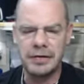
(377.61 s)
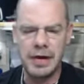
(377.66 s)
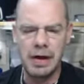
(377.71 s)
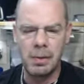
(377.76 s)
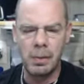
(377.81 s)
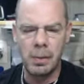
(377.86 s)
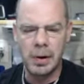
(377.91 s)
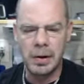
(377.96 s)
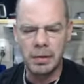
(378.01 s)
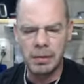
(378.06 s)

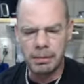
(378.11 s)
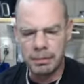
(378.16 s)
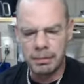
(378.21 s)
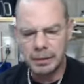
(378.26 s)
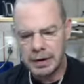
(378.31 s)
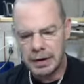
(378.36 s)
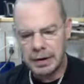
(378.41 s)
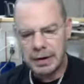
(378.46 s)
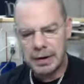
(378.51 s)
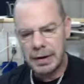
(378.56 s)
down well.
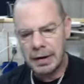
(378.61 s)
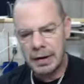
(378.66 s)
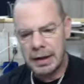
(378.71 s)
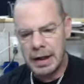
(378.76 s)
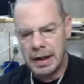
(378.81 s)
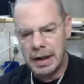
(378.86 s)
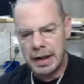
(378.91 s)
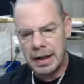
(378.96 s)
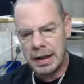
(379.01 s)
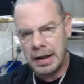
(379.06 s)

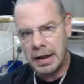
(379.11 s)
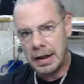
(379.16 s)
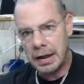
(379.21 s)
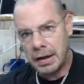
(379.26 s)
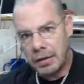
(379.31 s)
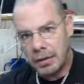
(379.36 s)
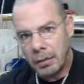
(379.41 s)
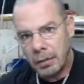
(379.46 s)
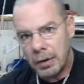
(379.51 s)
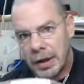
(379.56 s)

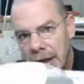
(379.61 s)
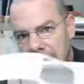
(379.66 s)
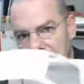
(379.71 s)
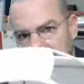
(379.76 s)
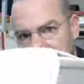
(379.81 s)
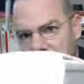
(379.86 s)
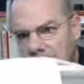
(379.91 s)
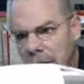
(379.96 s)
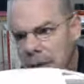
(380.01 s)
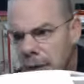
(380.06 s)
And when I
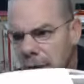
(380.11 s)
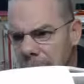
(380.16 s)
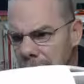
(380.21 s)
got done